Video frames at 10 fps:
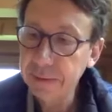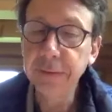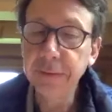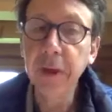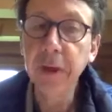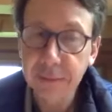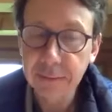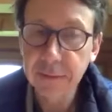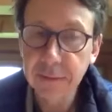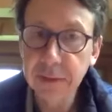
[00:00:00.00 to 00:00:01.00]
I mean, the,
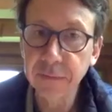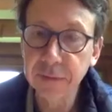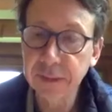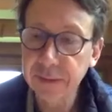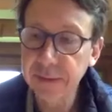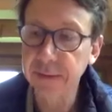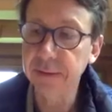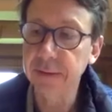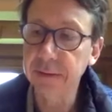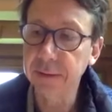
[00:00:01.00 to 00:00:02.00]
the hit
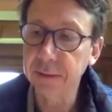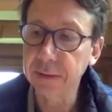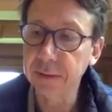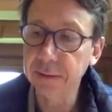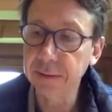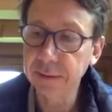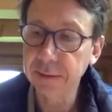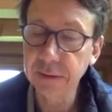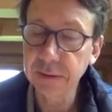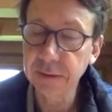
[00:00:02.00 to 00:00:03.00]
inflicted uh,
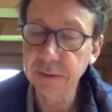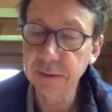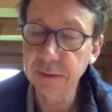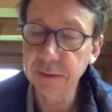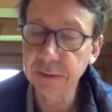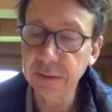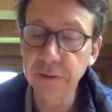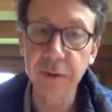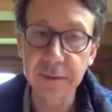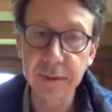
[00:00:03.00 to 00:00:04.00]
on these industries
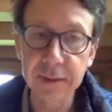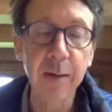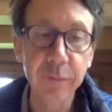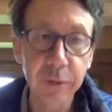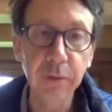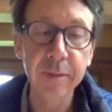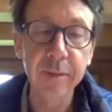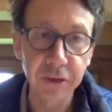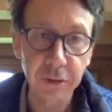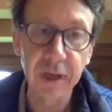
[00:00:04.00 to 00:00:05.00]
is absolutely
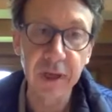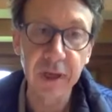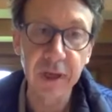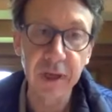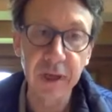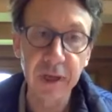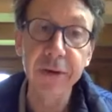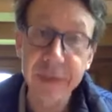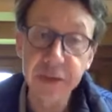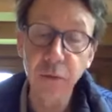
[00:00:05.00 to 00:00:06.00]
major. And
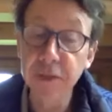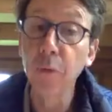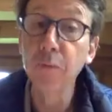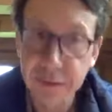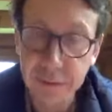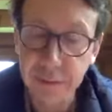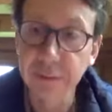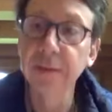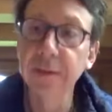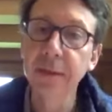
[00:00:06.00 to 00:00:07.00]
again, with no
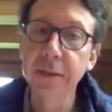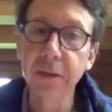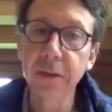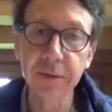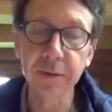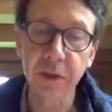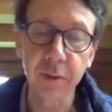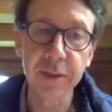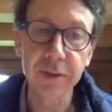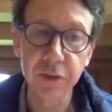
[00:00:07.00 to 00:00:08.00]
precedent in
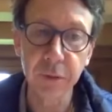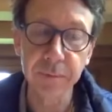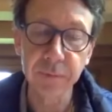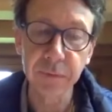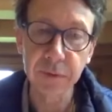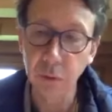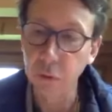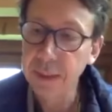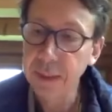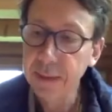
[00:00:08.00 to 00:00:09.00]
recent economic history.
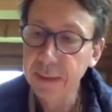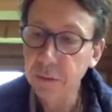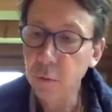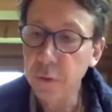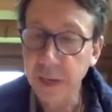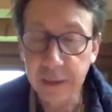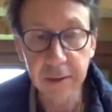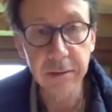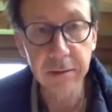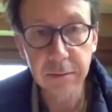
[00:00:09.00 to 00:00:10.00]
So
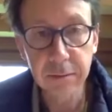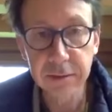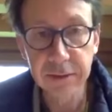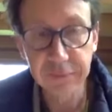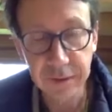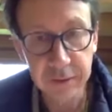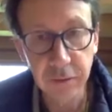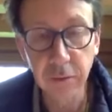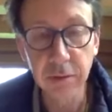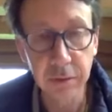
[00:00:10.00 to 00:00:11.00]
we are de
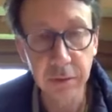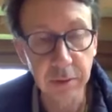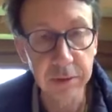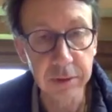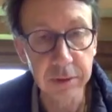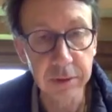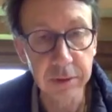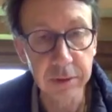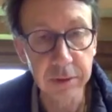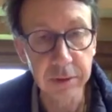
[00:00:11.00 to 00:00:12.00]
facto uh, in
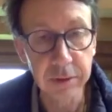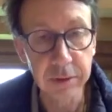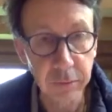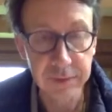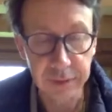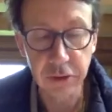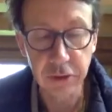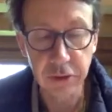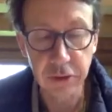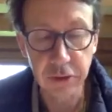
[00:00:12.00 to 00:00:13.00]
recession at the
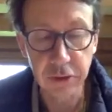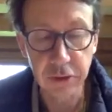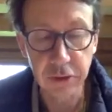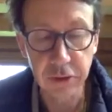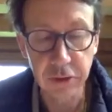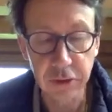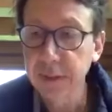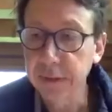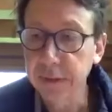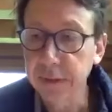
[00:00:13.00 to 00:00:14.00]
moment. And the
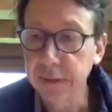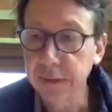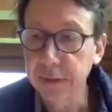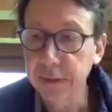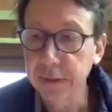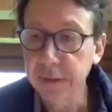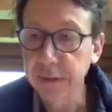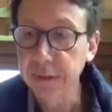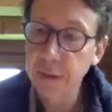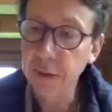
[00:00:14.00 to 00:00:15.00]
question is,
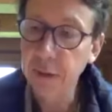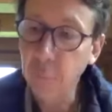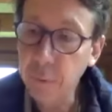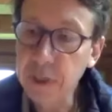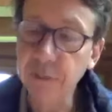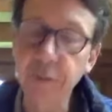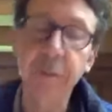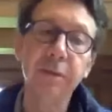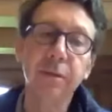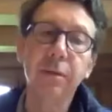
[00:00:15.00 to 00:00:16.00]
um, will
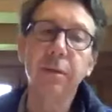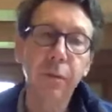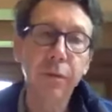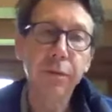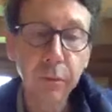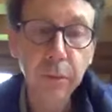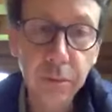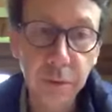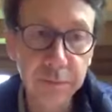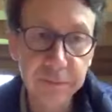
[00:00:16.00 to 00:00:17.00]
government, um,
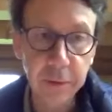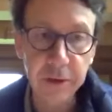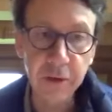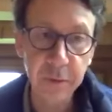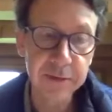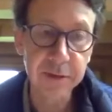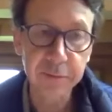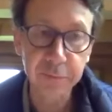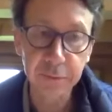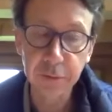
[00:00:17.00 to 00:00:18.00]
through uh, very
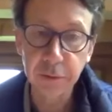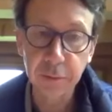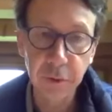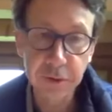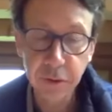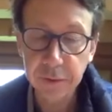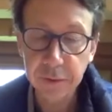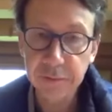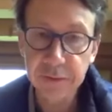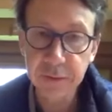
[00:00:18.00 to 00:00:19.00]
aggressive uh,
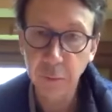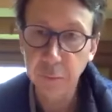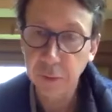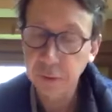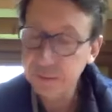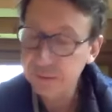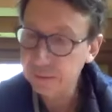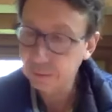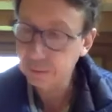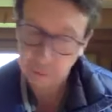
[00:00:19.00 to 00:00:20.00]
monetary and fiscal
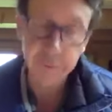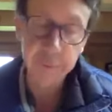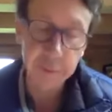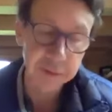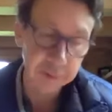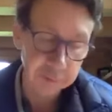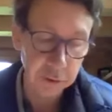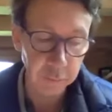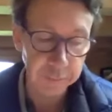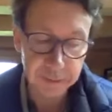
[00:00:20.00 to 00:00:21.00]
policies,
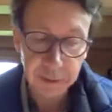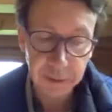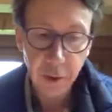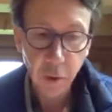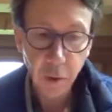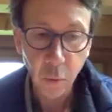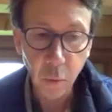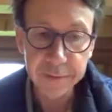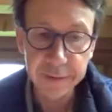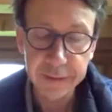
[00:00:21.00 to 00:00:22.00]
governments and central banks,
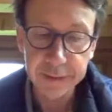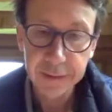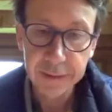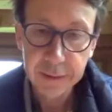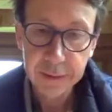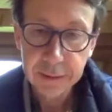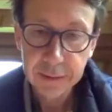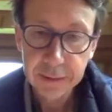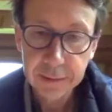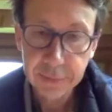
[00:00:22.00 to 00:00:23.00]
will they
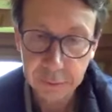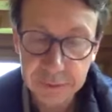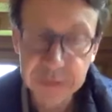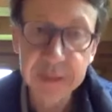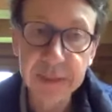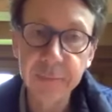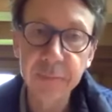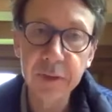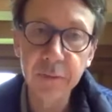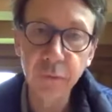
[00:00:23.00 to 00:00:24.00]

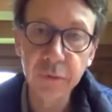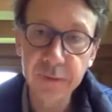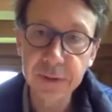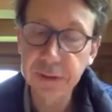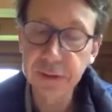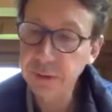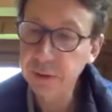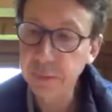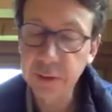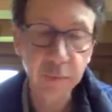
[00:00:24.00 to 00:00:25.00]
succeed in
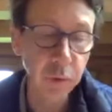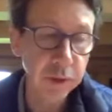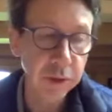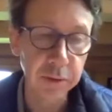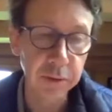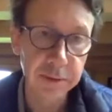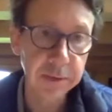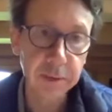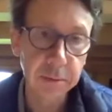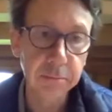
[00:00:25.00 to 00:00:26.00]
preventing an economic
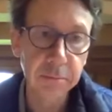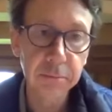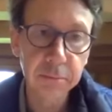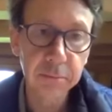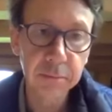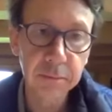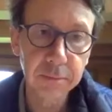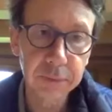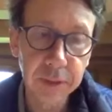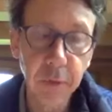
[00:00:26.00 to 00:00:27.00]
depression? That's the
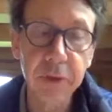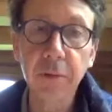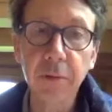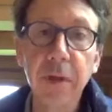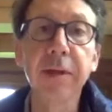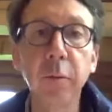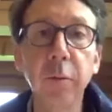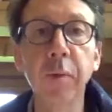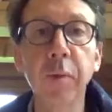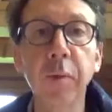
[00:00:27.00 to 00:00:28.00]
big question mark at
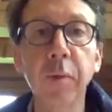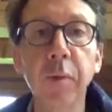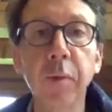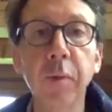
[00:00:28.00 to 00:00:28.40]
the moment.